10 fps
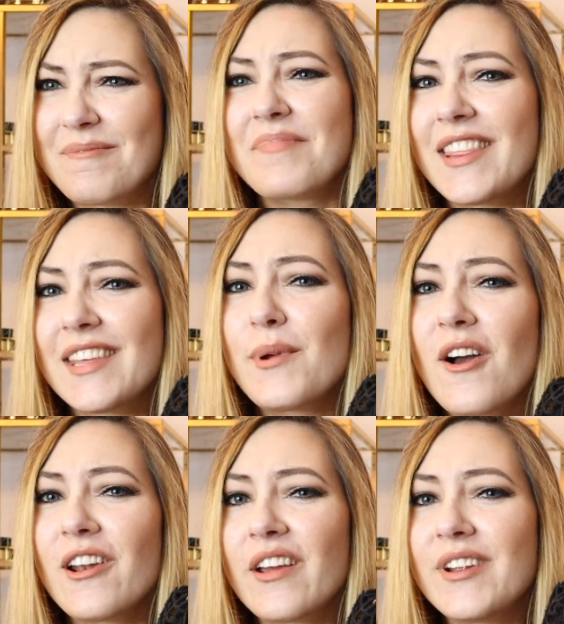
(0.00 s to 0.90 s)
I think we
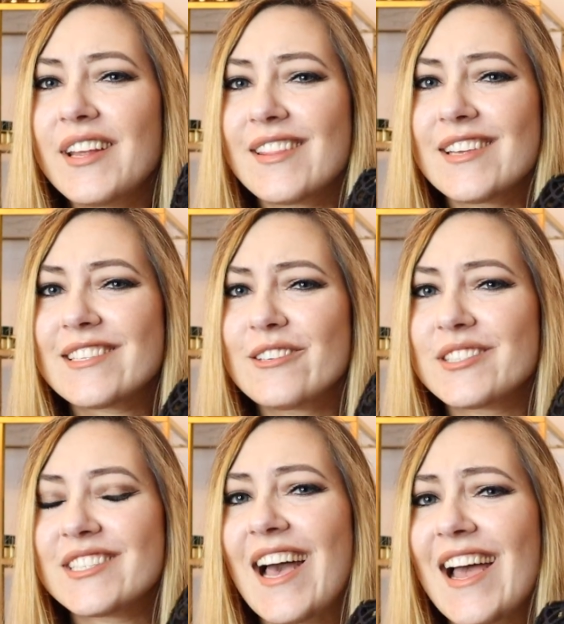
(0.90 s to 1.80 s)
all agree this
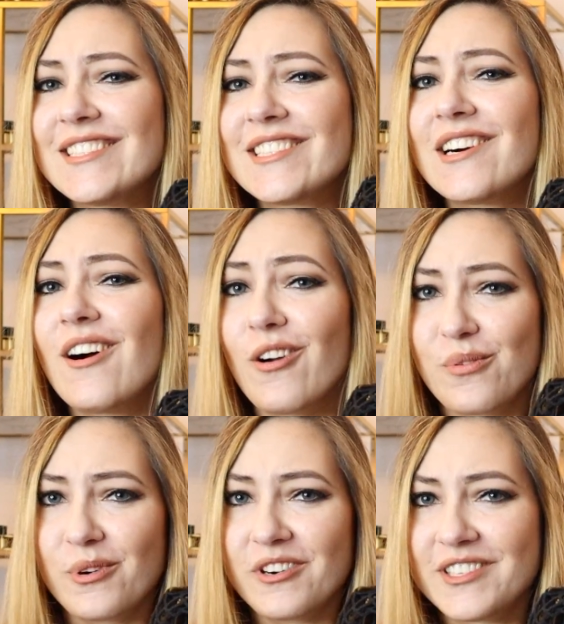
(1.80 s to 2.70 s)
looks kinda
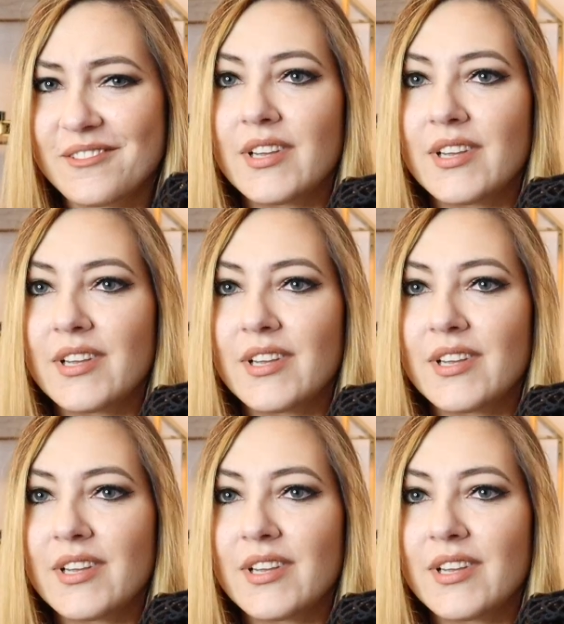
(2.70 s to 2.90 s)
awkward.